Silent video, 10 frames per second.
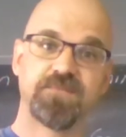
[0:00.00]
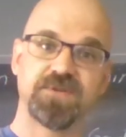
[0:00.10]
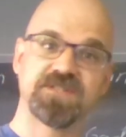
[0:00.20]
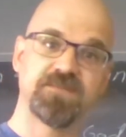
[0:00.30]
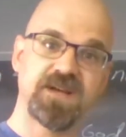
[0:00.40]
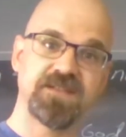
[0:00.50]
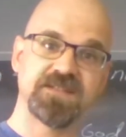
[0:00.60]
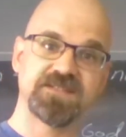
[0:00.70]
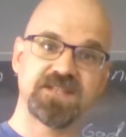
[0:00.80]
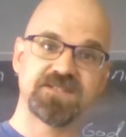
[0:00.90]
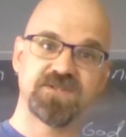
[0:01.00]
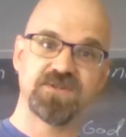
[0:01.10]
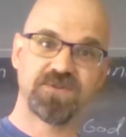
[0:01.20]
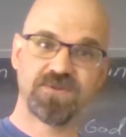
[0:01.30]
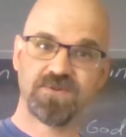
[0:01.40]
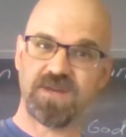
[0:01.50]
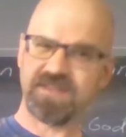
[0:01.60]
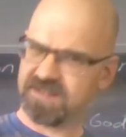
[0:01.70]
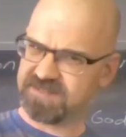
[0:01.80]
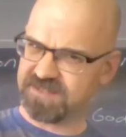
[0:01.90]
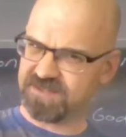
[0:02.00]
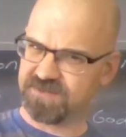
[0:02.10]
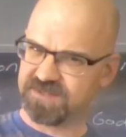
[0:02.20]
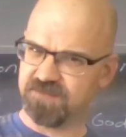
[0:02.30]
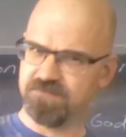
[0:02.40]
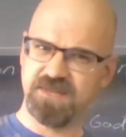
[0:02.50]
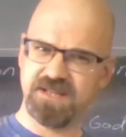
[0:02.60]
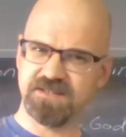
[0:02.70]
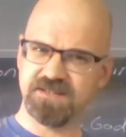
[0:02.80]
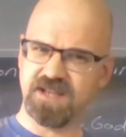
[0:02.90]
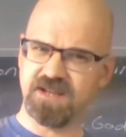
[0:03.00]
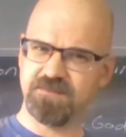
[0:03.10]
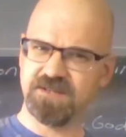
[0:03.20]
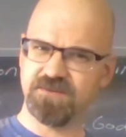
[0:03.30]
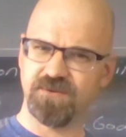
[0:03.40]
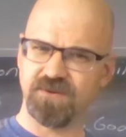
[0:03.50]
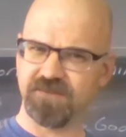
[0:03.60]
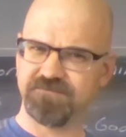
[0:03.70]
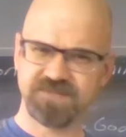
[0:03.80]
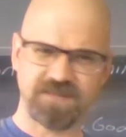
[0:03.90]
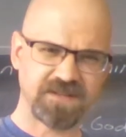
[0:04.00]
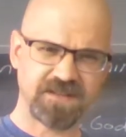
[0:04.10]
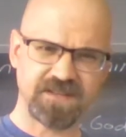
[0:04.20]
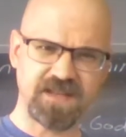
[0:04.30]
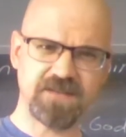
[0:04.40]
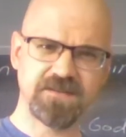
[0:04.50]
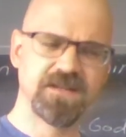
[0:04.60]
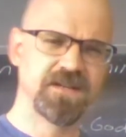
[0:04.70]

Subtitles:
push the button that says I think it says to submit assignment or something like that.